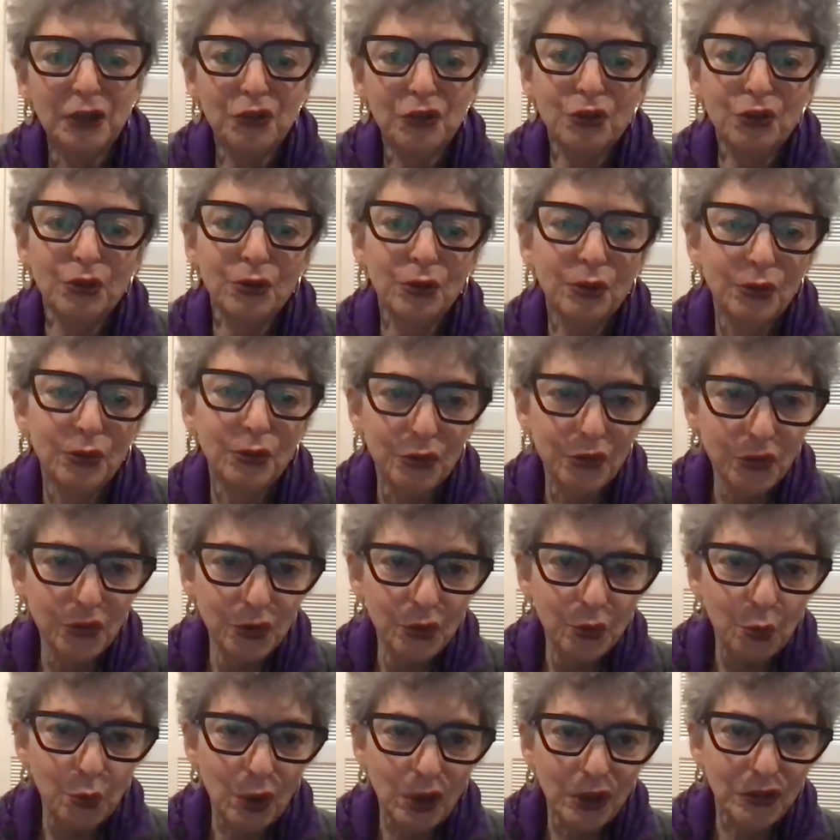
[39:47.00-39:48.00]
circles to
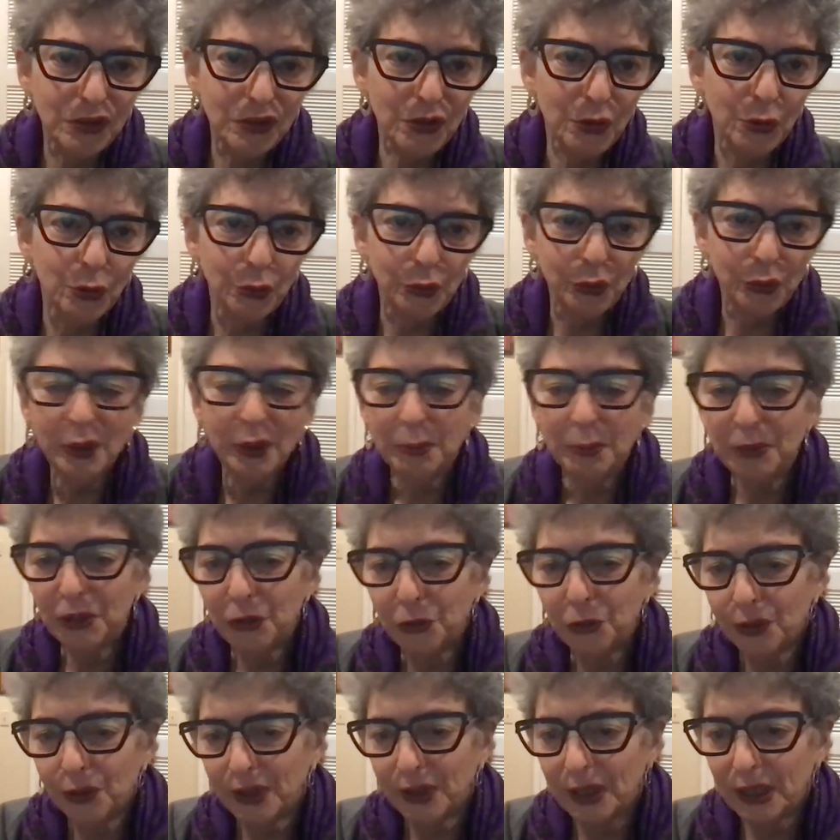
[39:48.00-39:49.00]
one's own
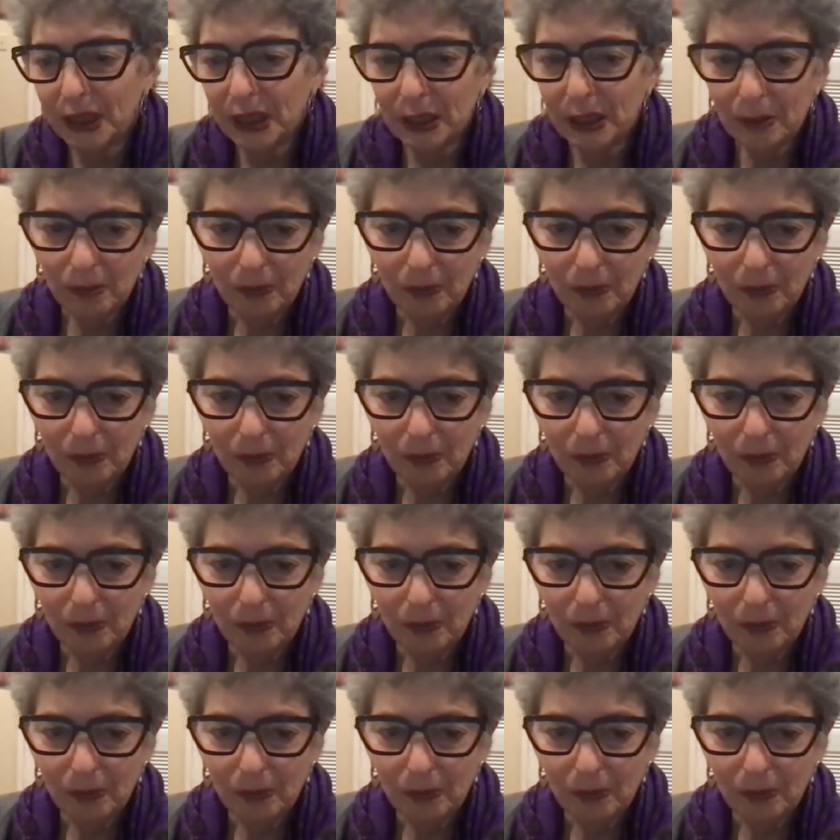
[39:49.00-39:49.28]
community?